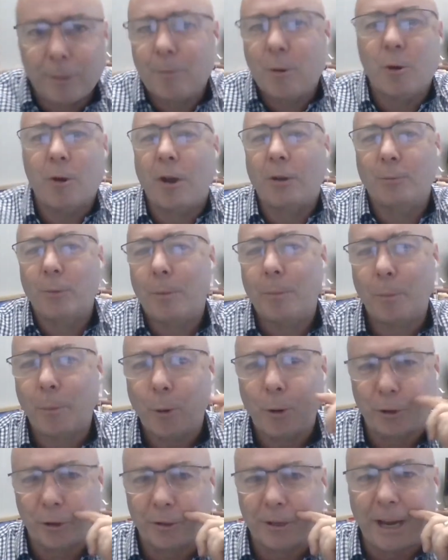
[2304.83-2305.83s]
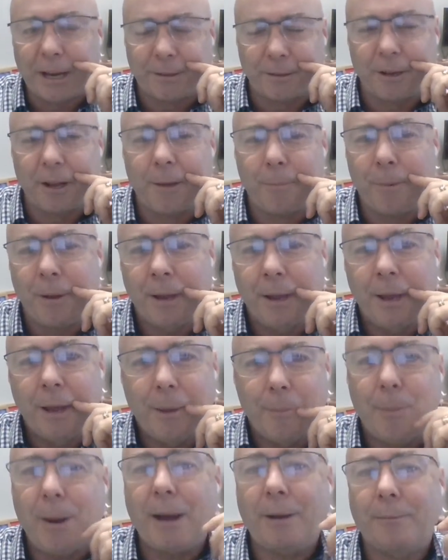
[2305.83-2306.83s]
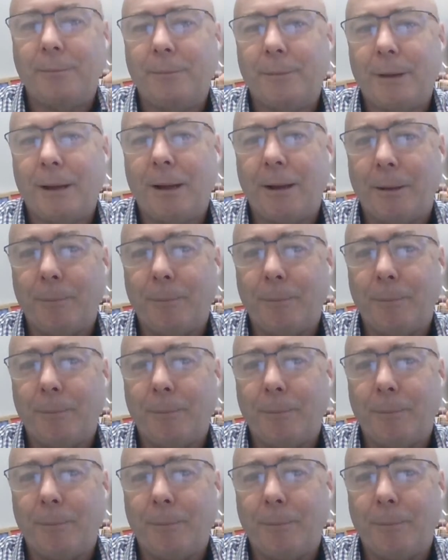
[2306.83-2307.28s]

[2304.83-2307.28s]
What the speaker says: who knows what proportion takes it up, but